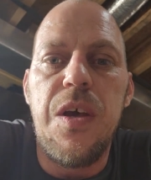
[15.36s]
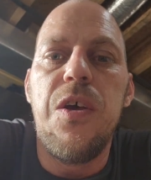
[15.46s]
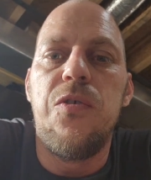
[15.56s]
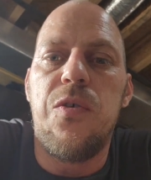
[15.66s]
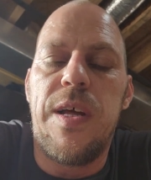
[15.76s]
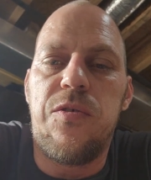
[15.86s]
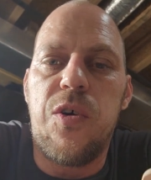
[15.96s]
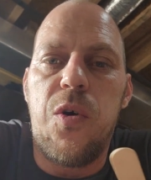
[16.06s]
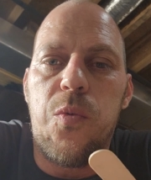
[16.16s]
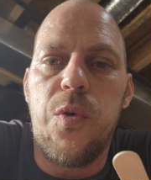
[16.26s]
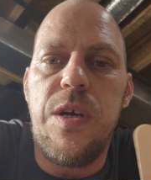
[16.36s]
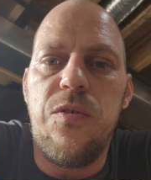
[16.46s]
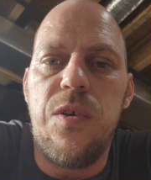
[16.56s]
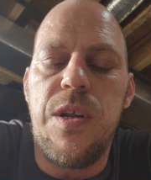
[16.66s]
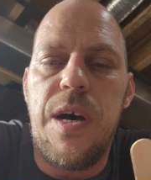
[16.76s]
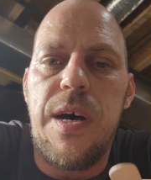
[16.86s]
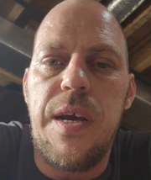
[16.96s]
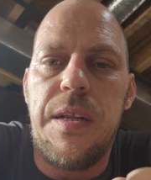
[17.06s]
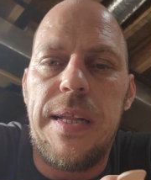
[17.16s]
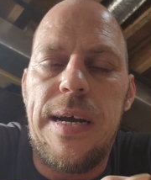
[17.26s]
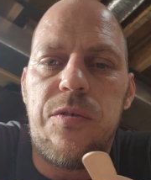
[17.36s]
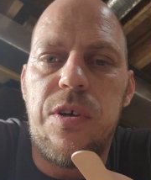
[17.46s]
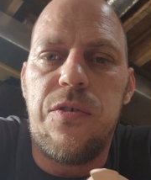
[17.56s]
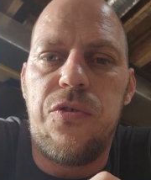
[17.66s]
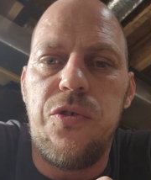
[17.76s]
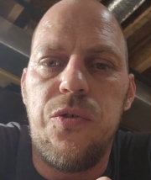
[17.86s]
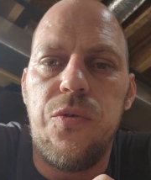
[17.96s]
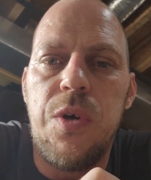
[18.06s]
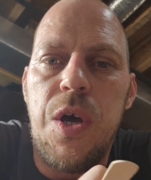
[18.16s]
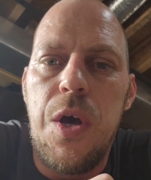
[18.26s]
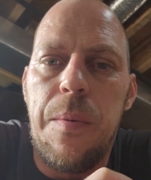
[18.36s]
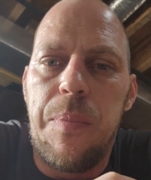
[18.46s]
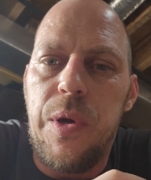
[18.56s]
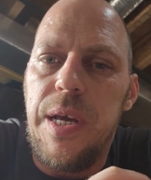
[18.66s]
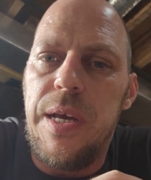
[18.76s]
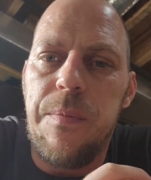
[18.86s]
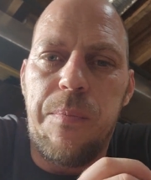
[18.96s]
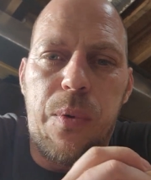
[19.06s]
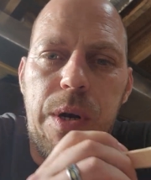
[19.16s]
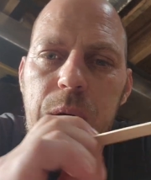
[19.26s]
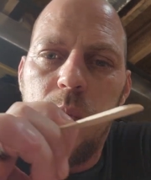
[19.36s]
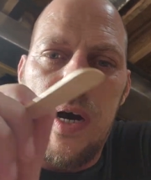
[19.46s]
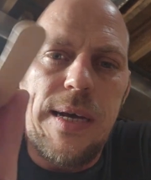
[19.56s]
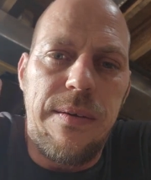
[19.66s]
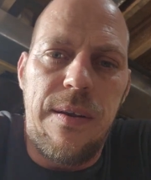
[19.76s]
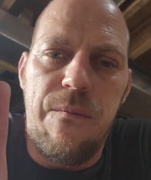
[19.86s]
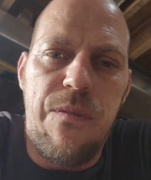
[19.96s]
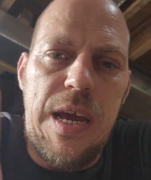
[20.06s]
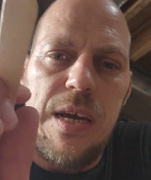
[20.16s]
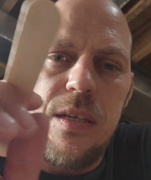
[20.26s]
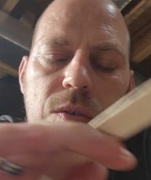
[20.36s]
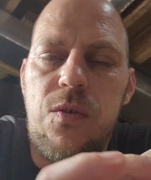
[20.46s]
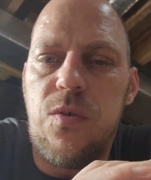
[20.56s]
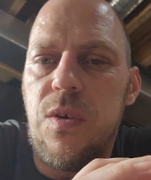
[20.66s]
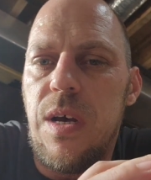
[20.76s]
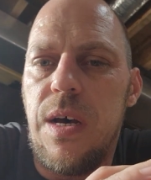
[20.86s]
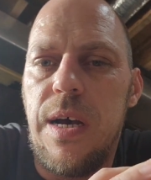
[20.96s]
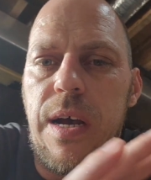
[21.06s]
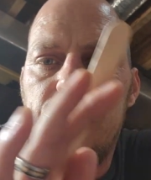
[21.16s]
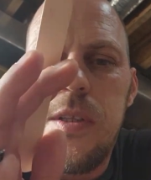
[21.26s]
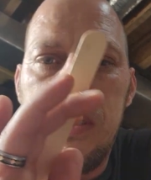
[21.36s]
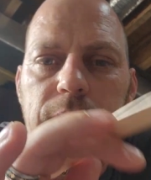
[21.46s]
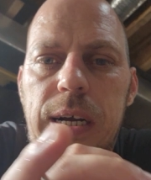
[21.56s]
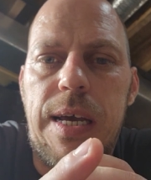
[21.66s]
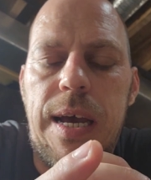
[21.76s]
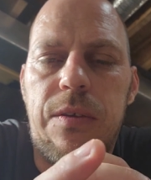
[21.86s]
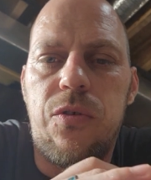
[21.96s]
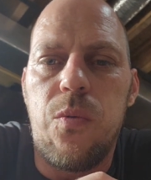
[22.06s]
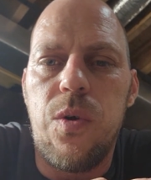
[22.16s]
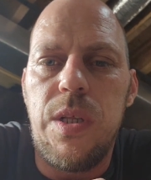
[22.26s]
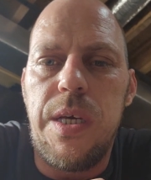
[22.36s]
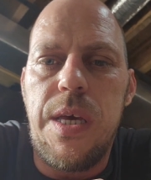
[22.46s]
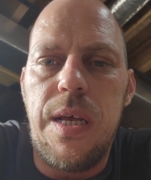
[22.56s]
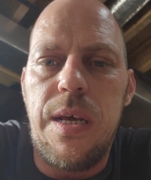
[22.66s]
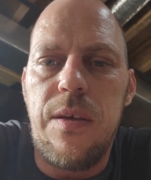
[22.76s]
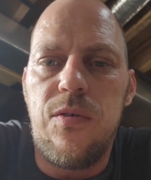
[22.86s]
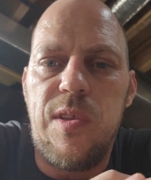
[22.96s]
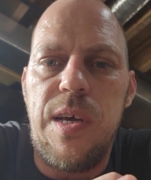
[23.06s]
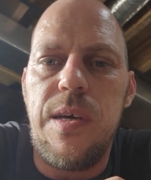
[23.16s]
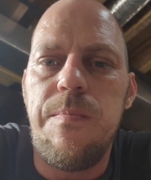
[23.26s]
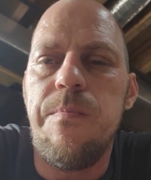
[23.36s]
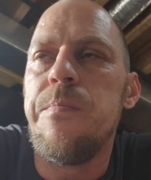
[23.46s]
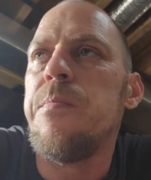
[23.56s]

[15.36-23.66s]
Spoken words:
So that's the whole reason. It allows us to put in pretty white veins, everything like that, to really get his theme,